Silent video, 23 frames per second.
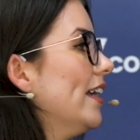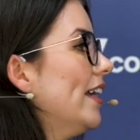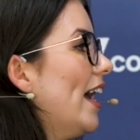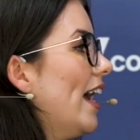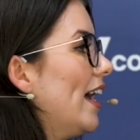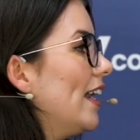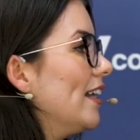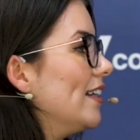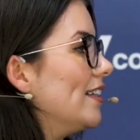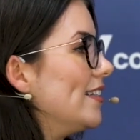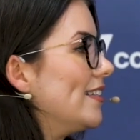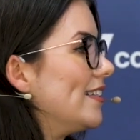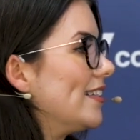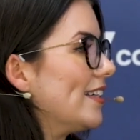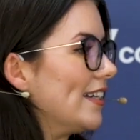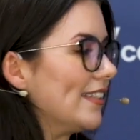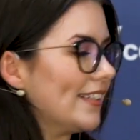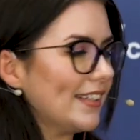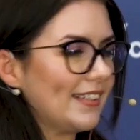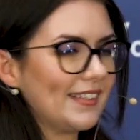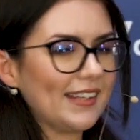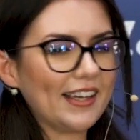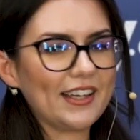And
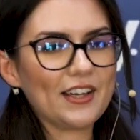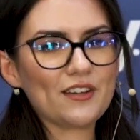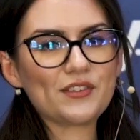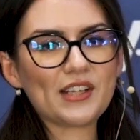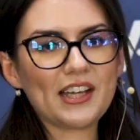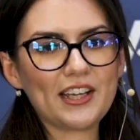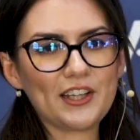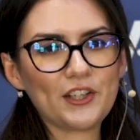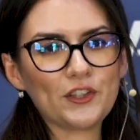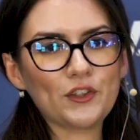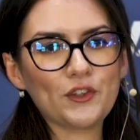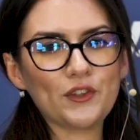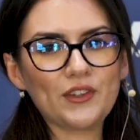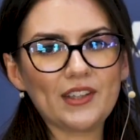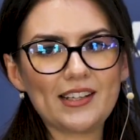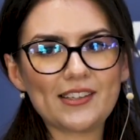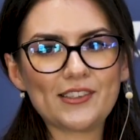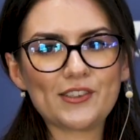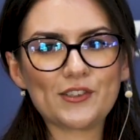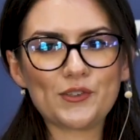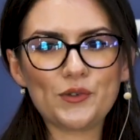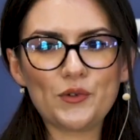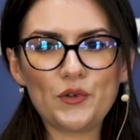as I say, I've taken on
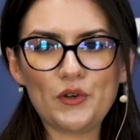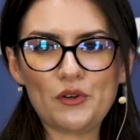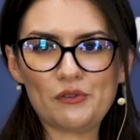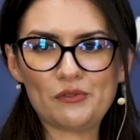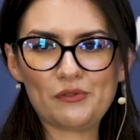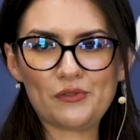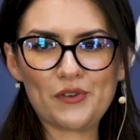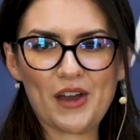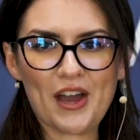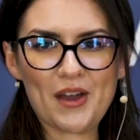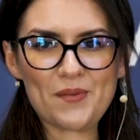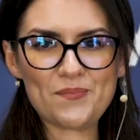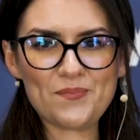that sort of